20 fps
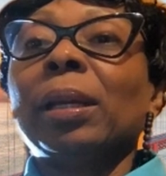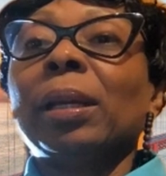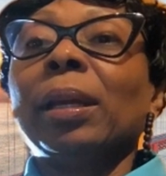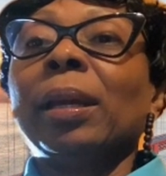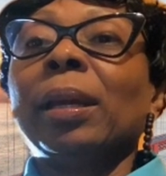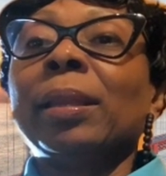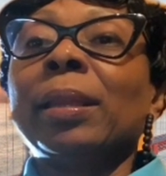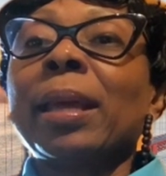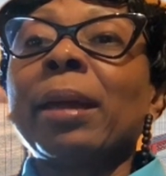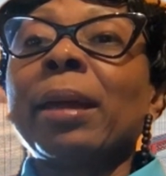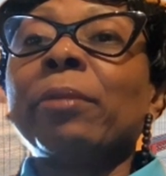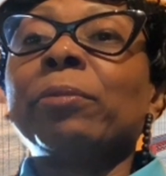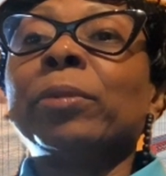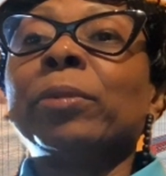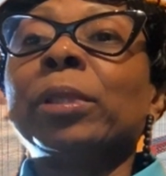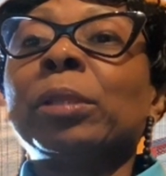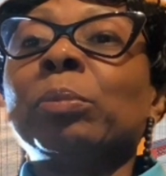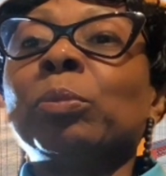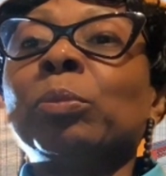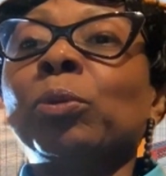And that
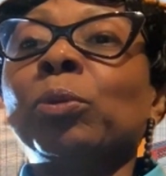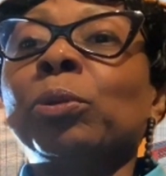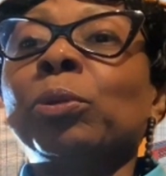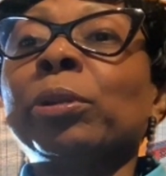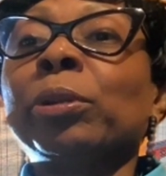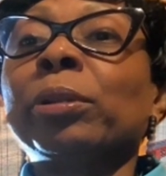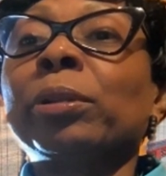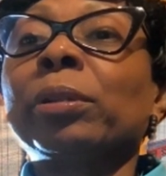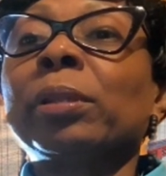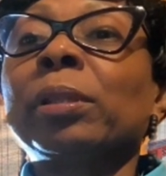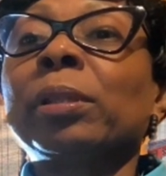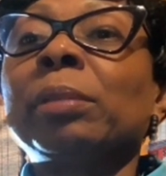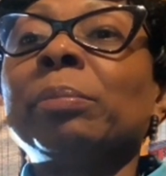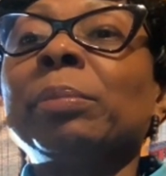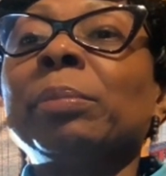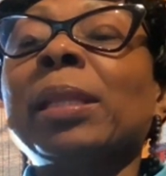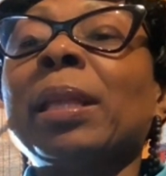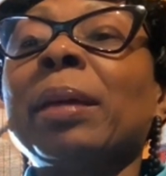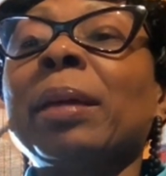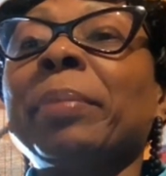was more, to
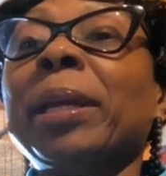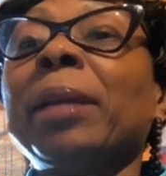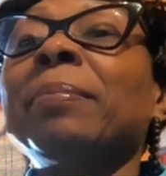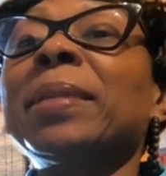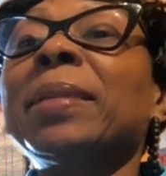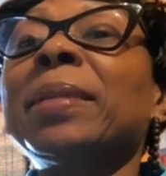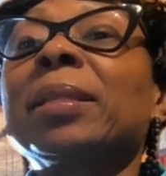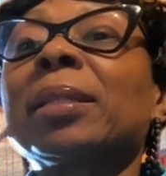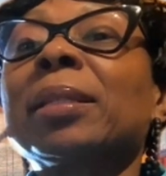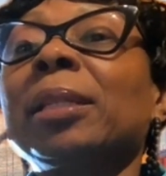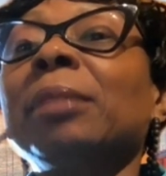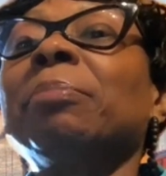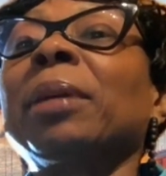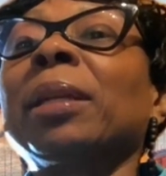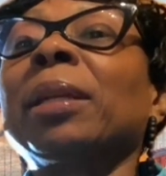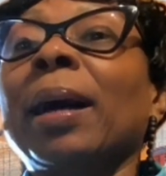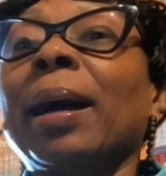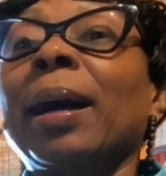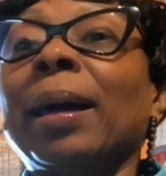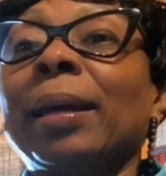me, that made me sleep a
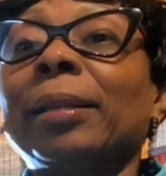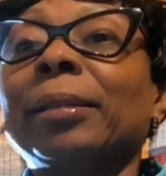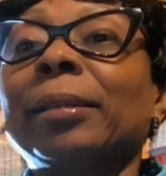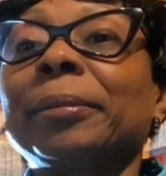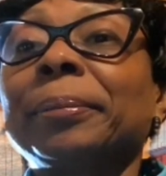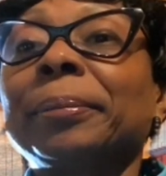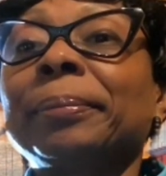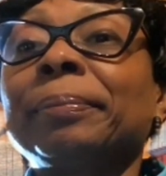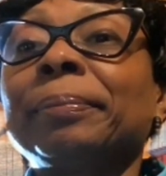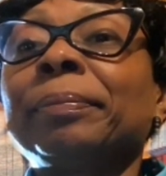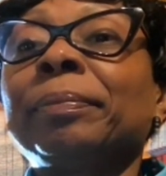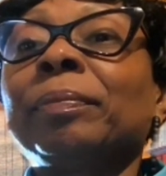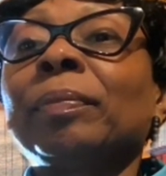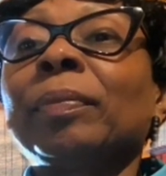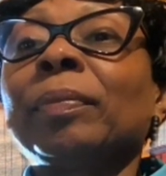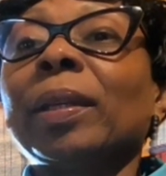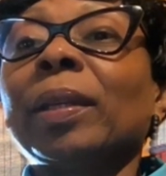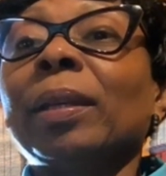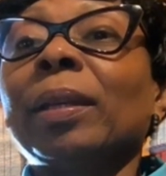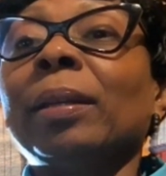lot.
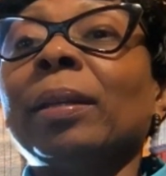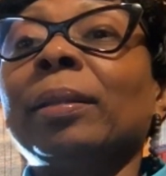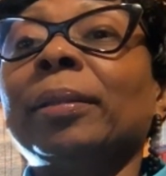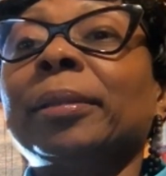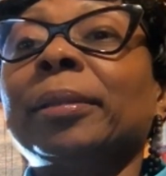And